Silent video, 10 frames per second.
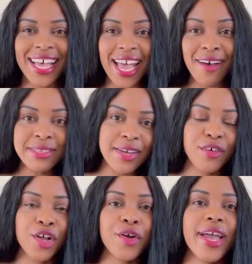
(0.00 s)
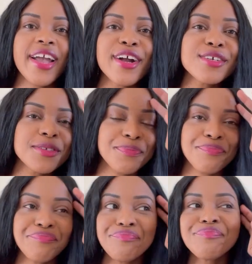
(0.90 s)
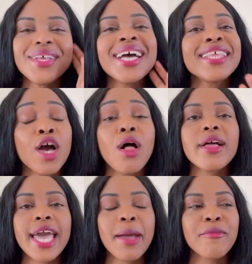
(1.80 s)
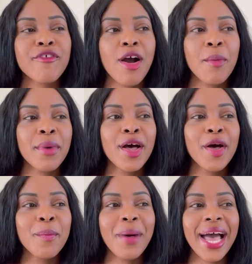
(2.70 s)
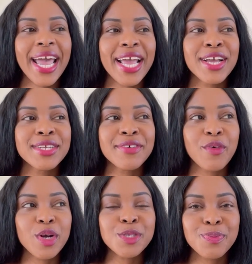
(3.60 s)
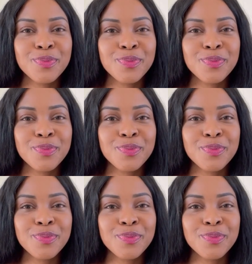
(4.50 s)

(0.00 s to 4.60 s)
I have several gray hairs, and they all came from my divorce,